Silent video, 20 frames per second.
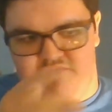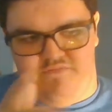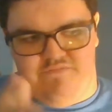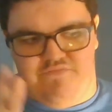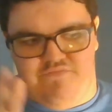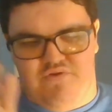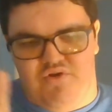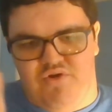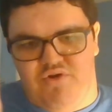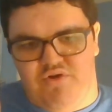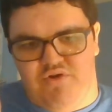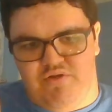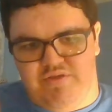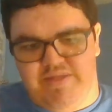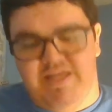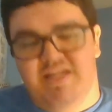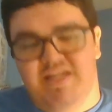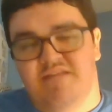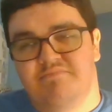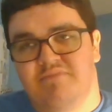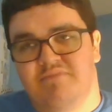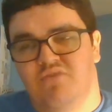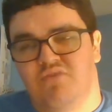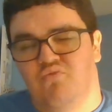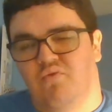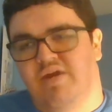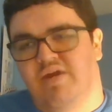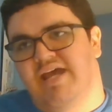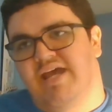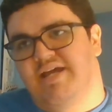letting me
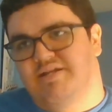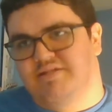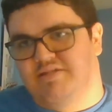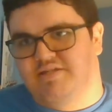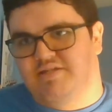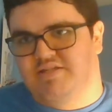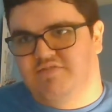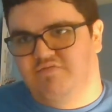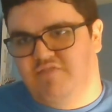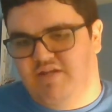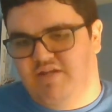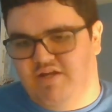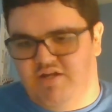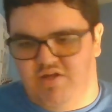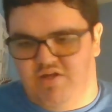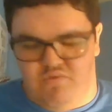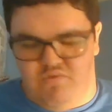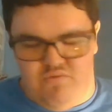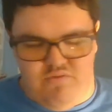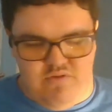react to this video.